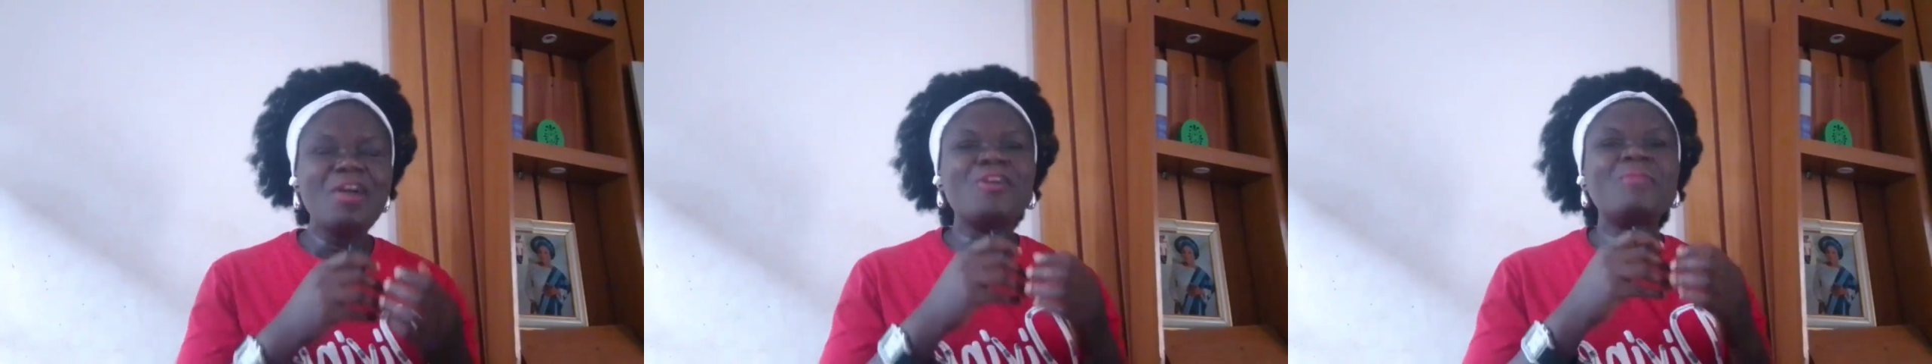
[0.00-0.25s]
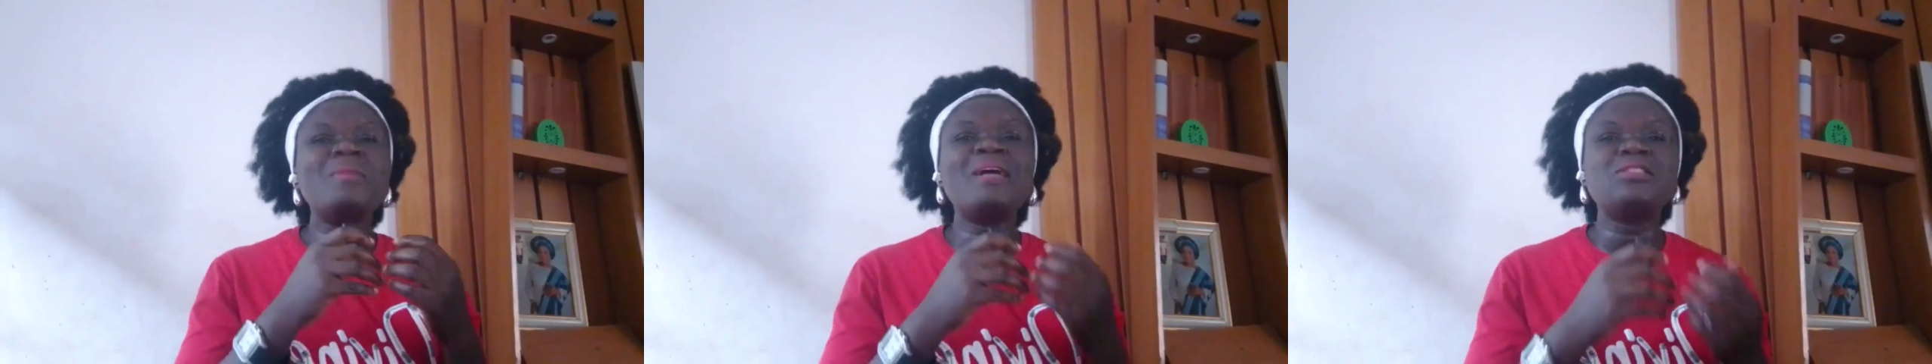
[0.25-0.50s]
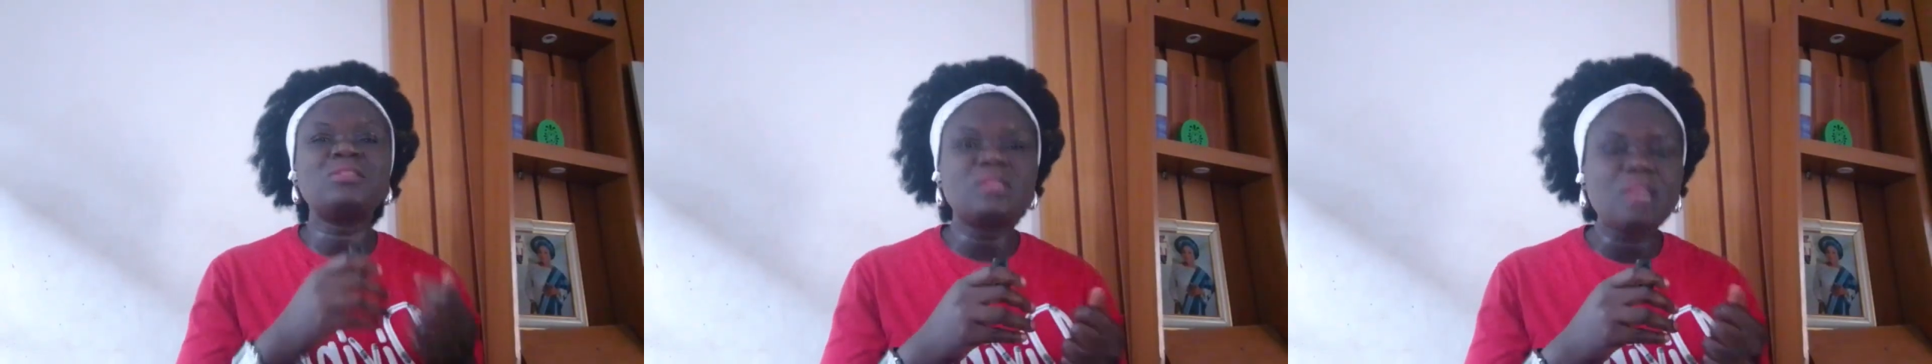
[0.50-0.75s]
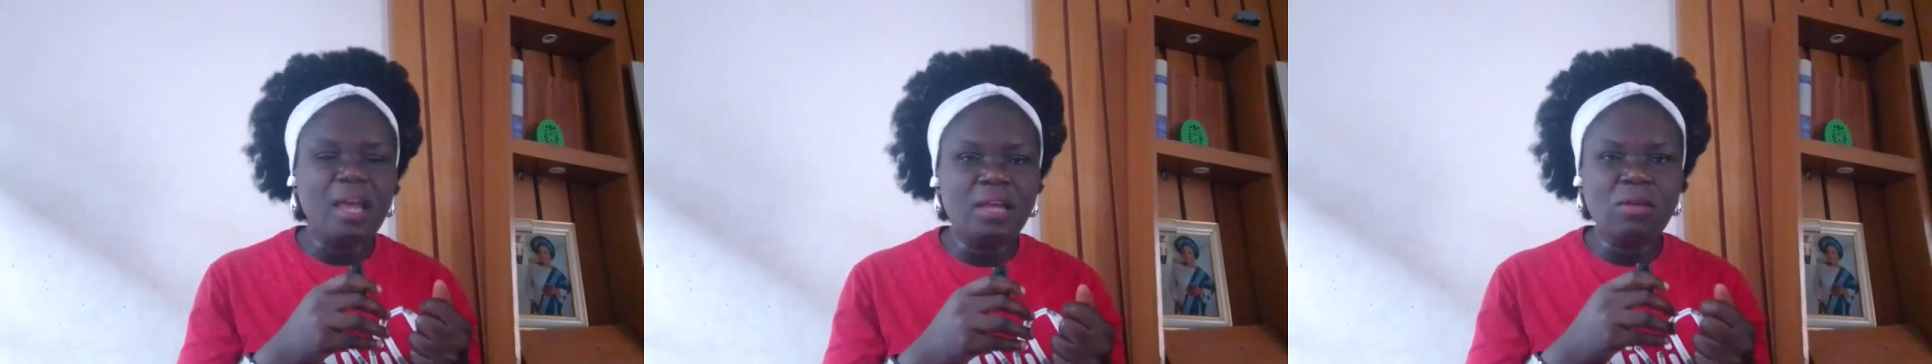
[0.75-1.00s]
remember to
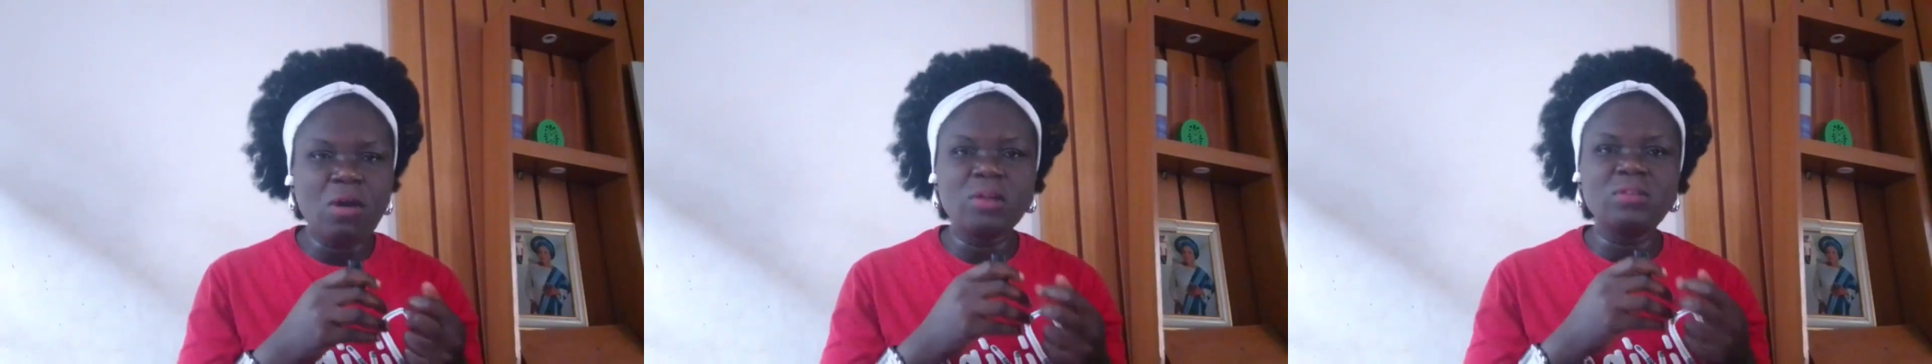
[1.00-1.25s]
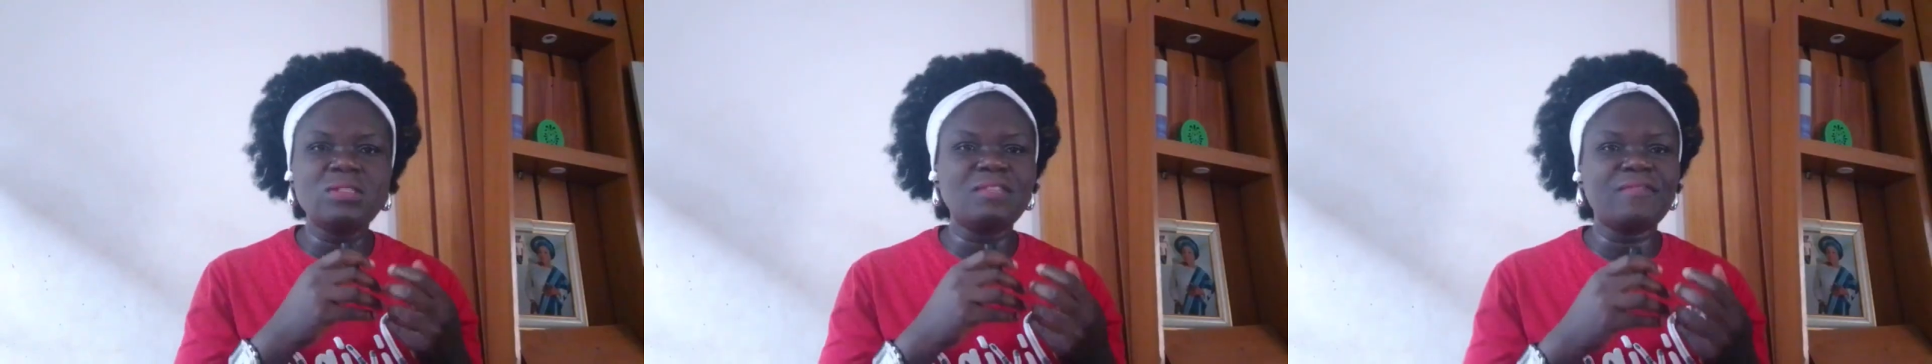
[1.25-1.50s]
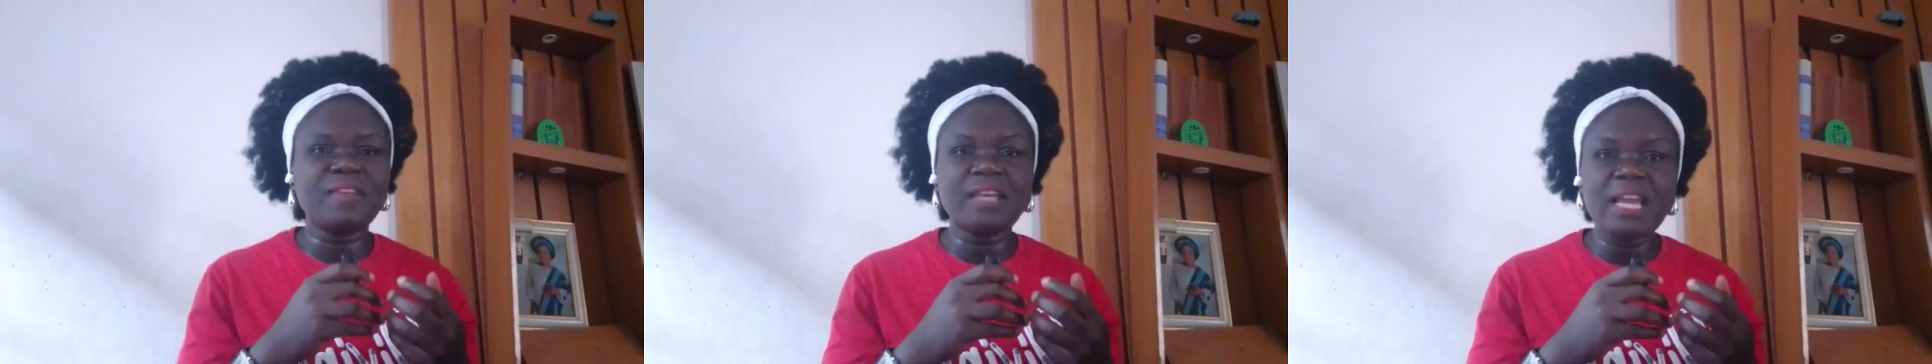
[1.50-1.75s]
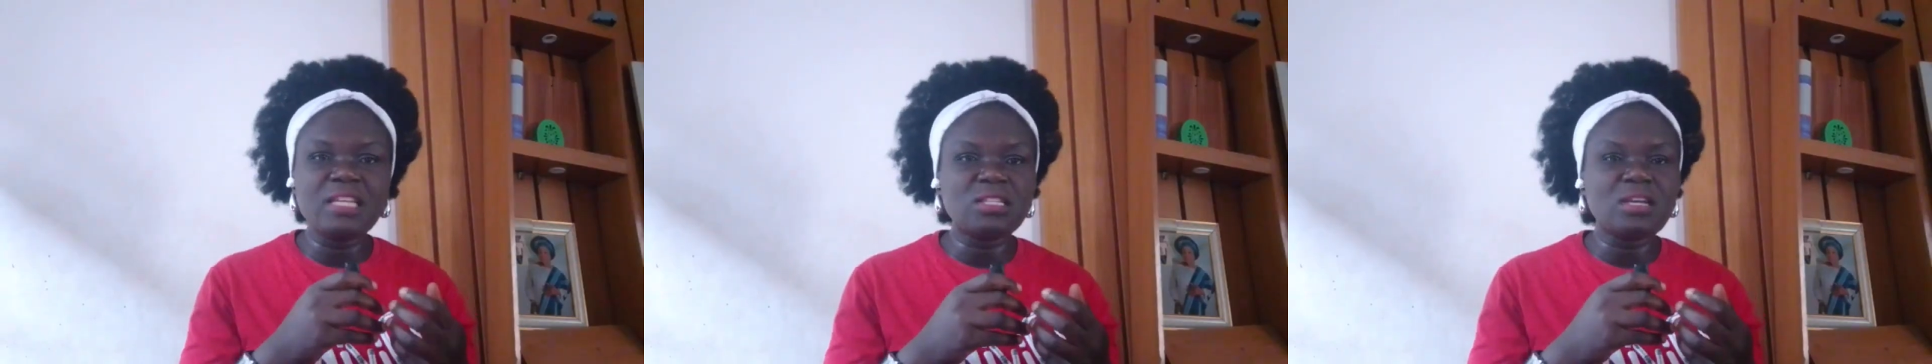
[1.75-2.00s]
turn on
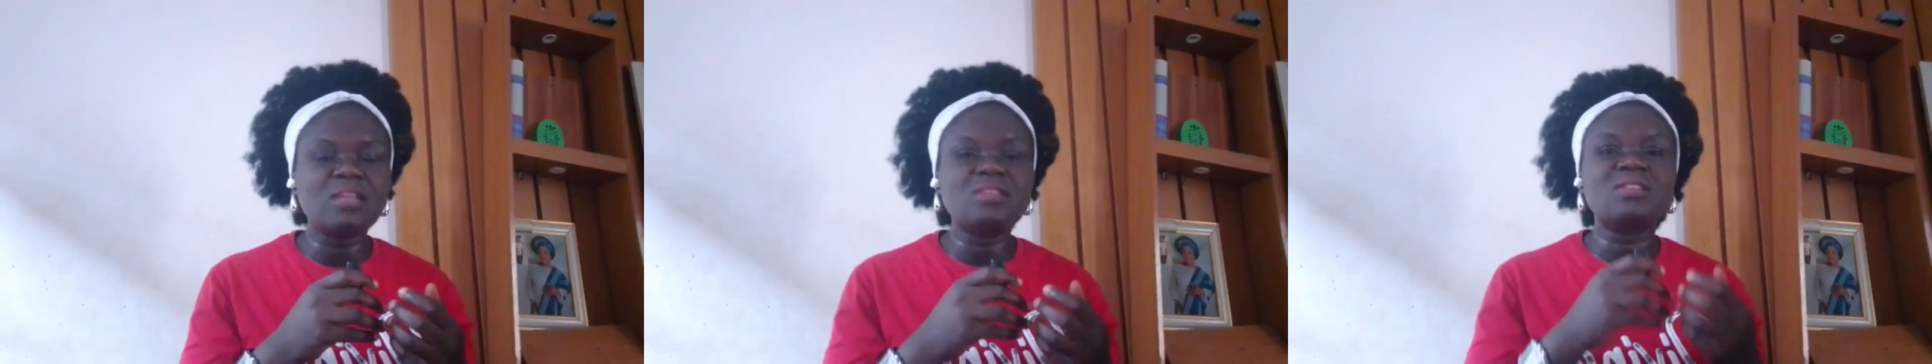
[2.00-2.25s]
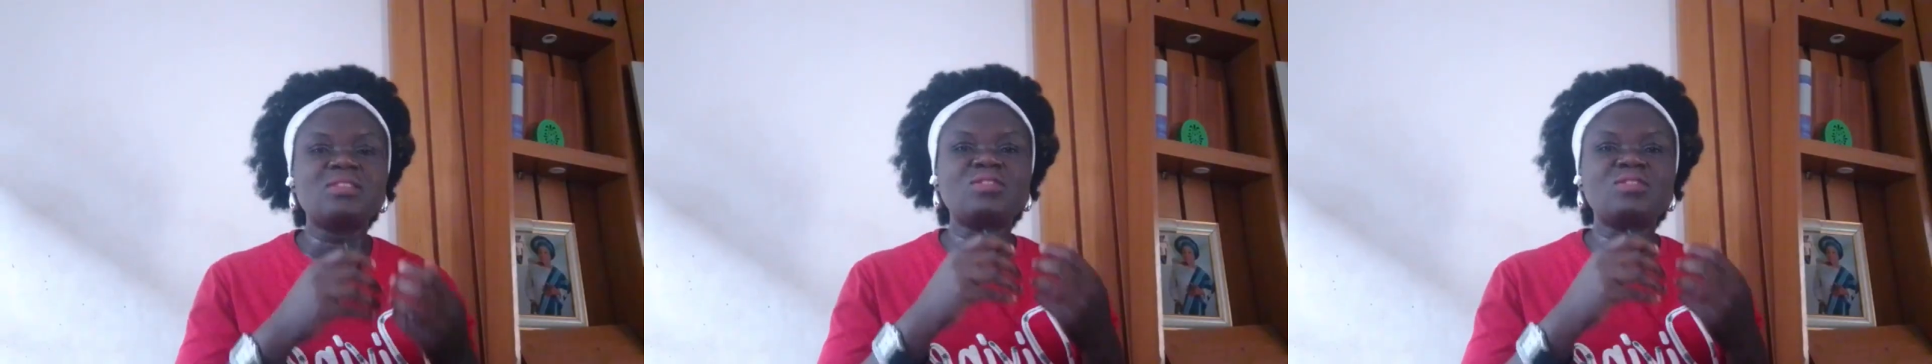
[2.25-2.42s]
notifications